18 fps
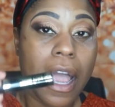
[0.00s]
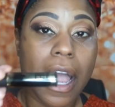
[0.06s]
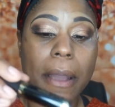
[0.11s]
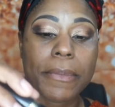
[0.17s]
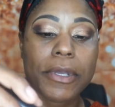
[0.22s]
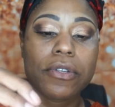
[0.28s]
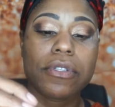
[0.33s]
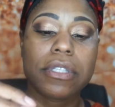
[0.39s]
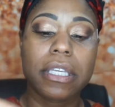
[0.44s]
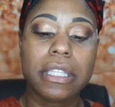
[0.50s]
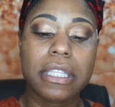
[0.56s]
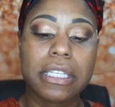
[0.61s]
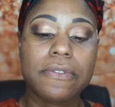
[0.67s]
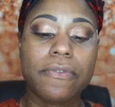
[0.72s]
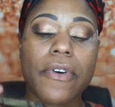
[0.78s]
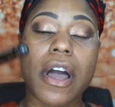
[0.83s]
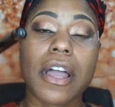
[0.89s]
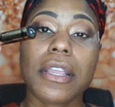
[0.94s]
I'm using
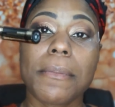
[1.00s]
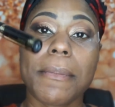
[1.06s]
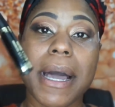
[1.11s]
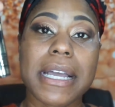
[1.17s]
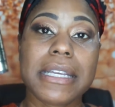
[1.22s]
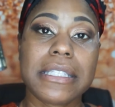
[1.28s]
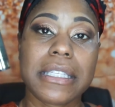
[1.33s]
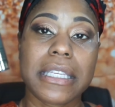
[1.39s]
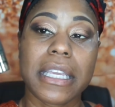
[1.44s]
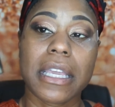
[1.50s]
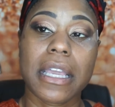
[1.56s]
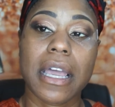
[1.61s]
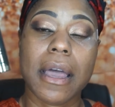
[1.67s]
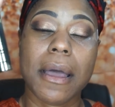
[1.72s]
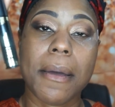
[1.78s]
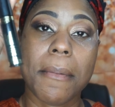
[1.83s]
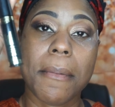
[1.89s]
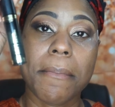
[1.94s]
this volumizing
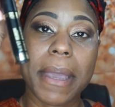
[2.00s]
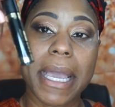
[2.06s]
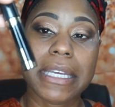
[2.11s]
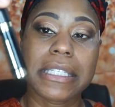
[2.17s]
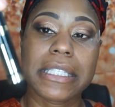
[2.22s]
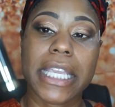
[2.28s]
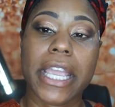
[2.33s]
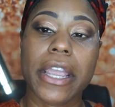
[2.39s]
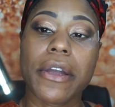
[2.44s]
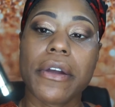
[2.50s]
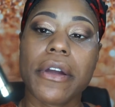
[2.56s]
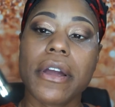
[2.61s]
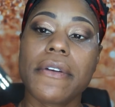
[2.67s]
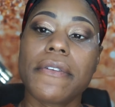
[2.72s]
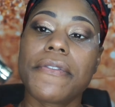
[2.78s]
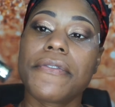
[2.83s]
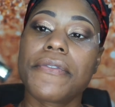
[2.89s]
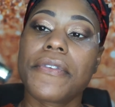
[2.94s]

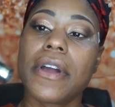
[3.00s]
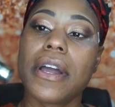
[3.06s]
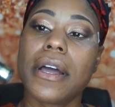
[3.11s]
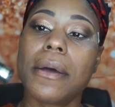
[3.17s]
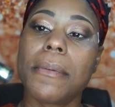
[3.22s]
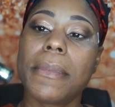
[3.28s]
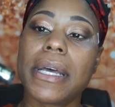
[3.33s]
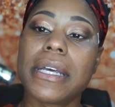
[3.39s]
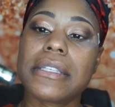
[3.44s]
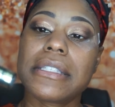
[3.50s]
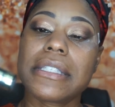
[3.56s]
mascara from